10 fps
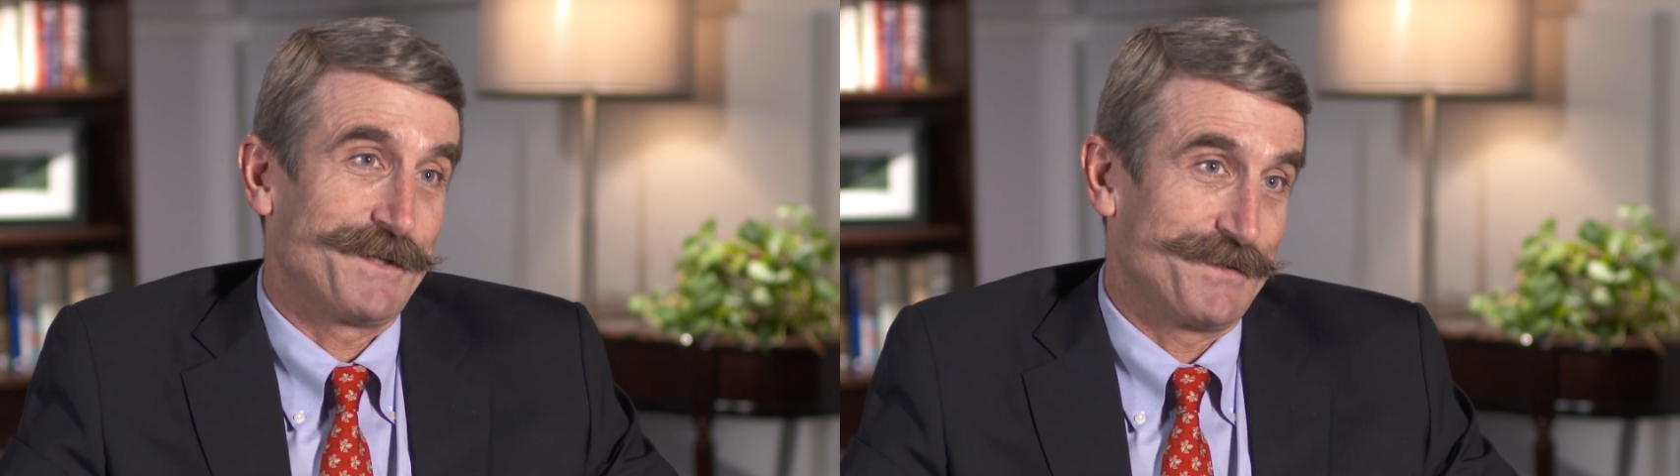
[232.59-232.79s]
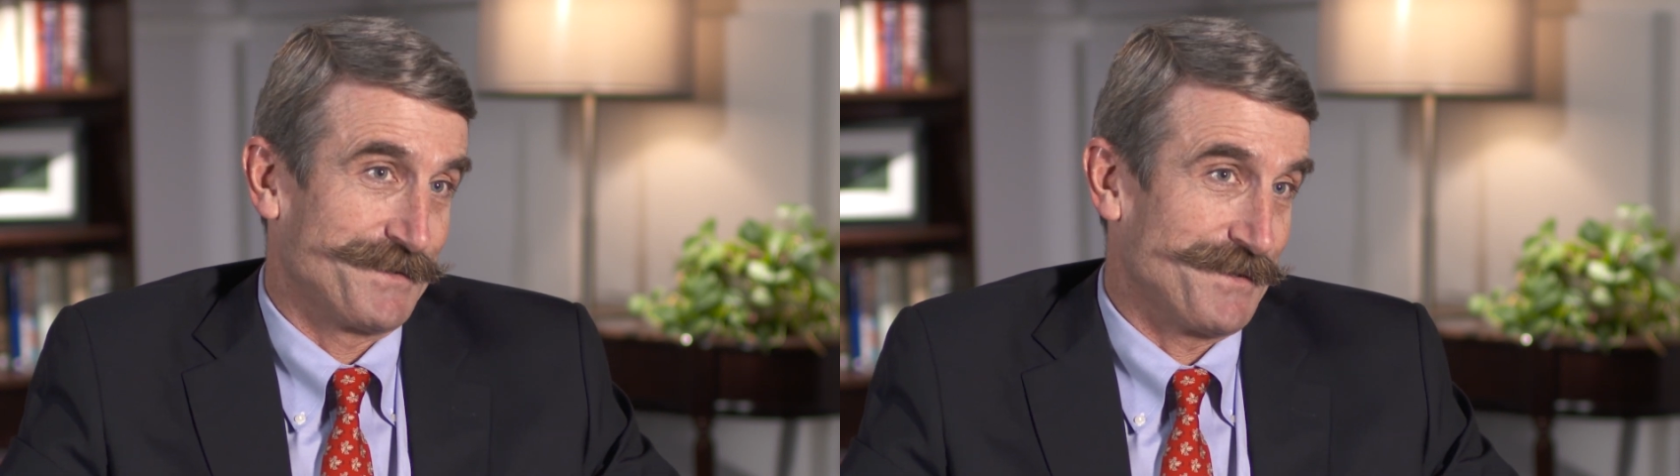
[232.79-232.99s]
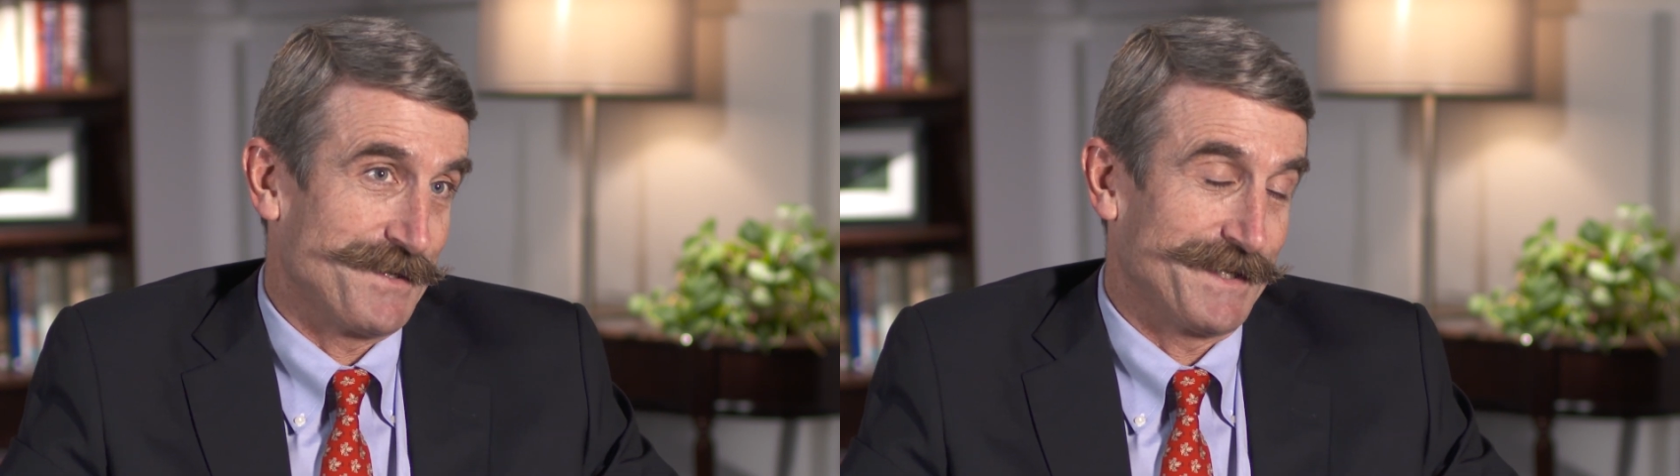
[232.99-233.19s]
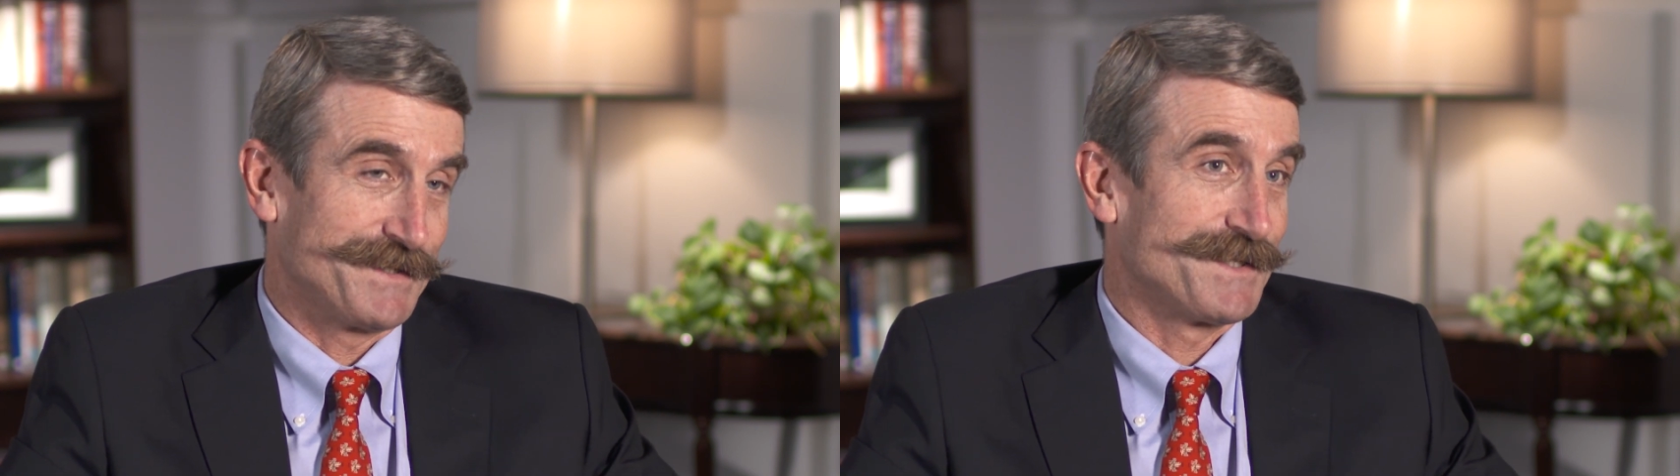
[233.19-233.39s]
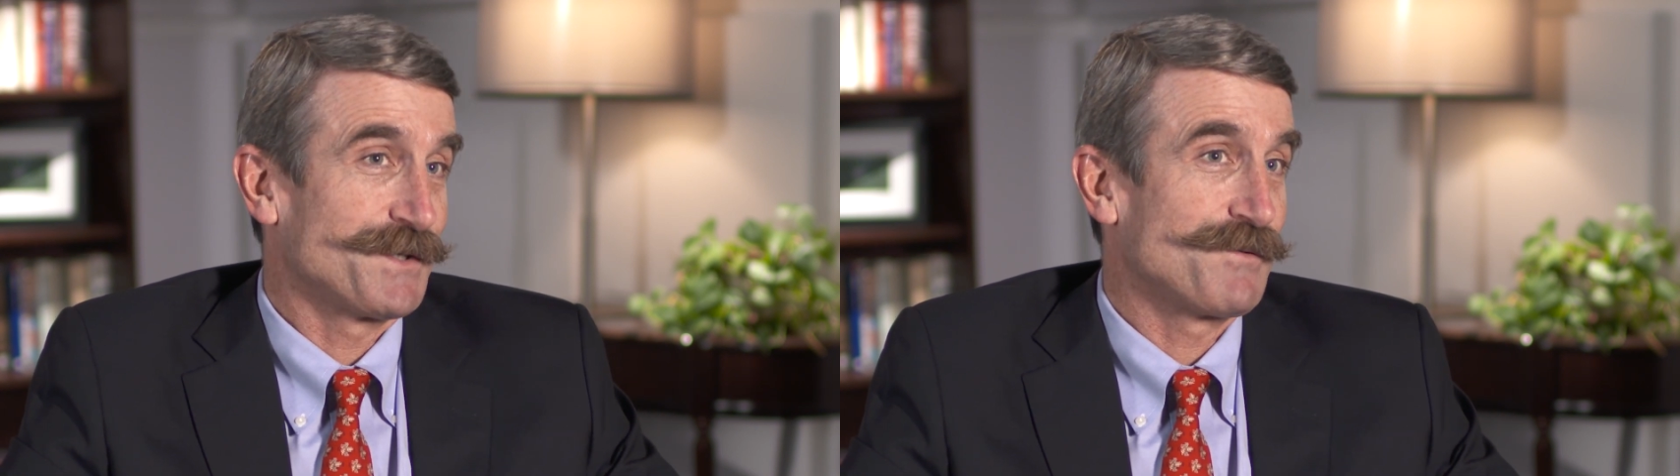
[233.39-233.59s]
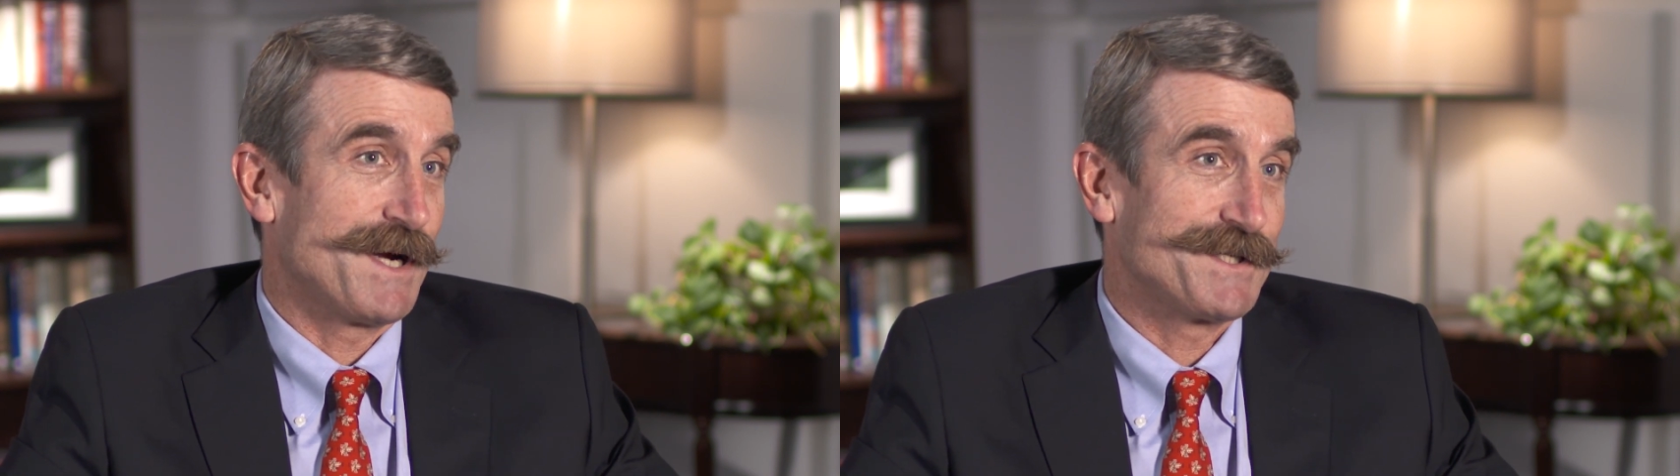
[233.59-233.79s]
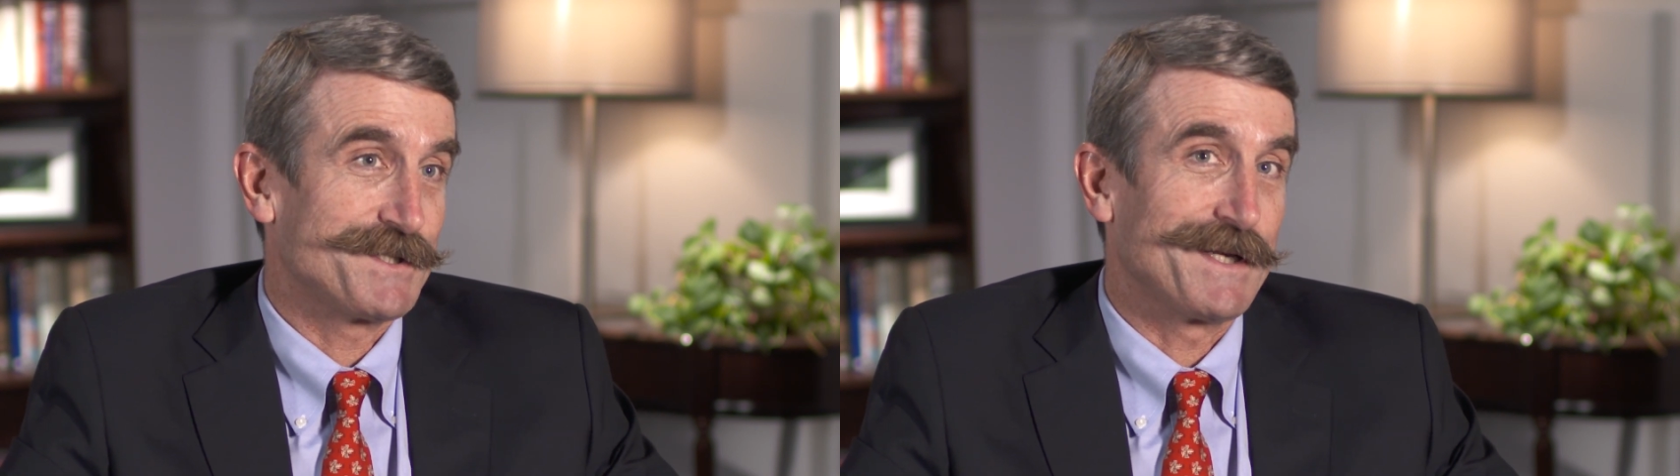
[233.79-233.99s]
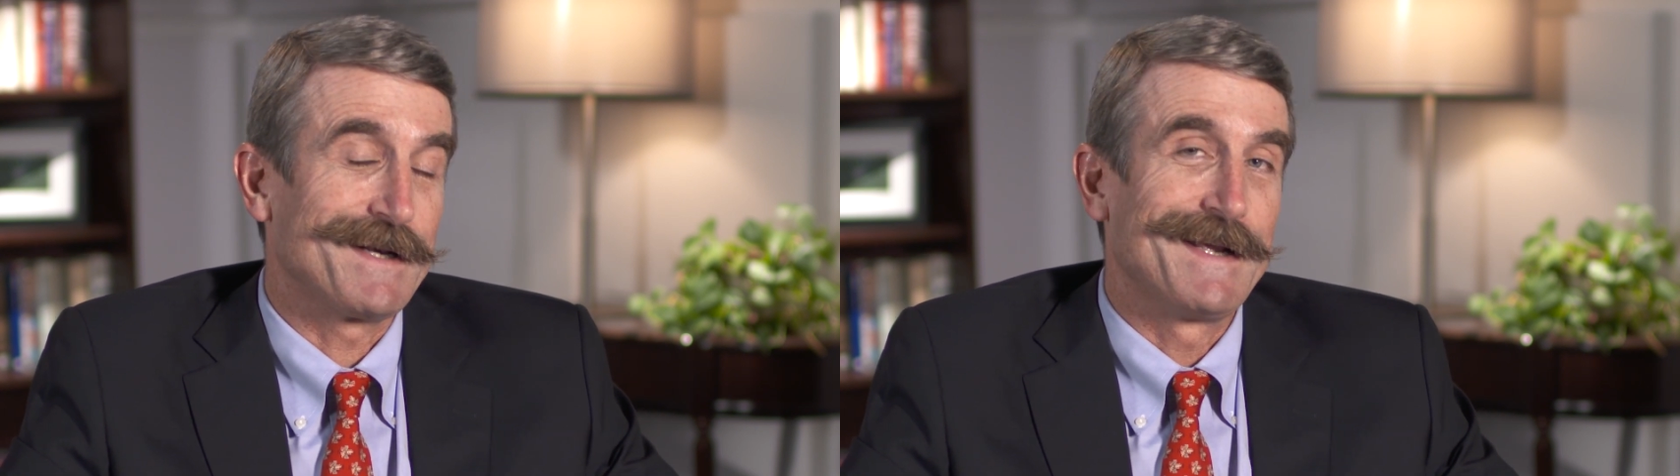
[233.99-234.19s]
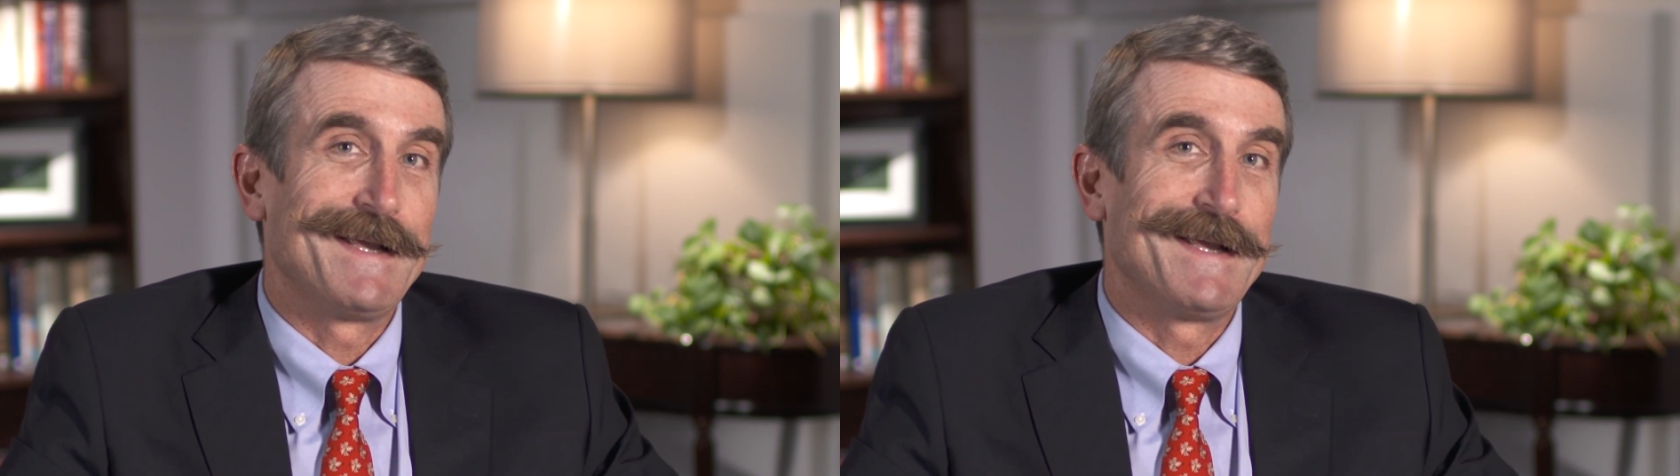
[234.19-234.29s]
this song, just crushed it